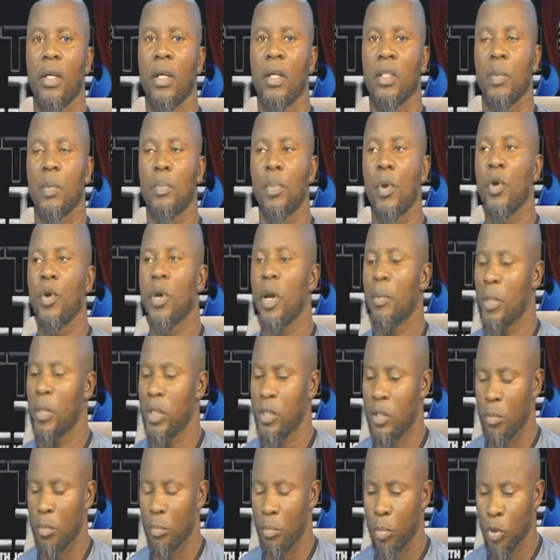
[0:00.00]
The program
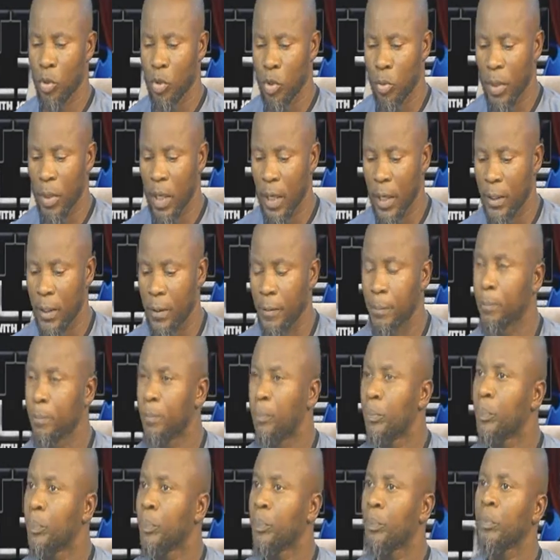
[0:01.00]
is Bottom Line.
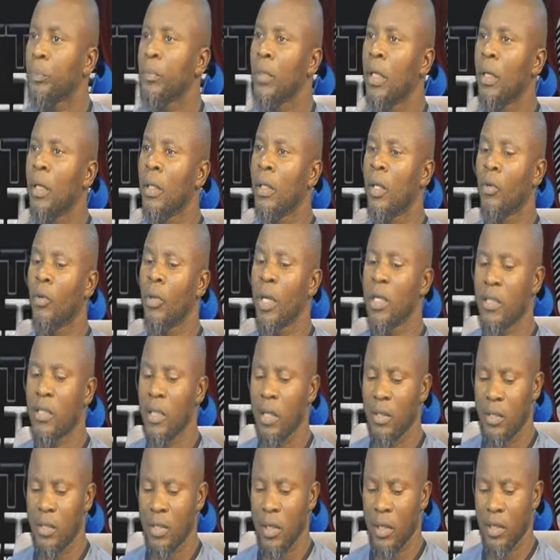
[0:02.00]
Now let's
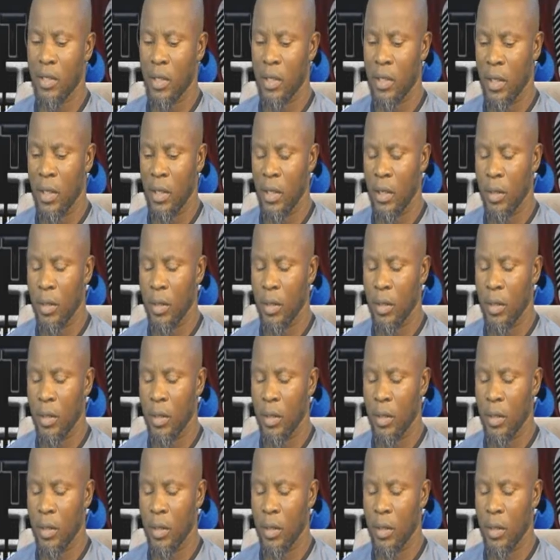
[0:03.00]
get started.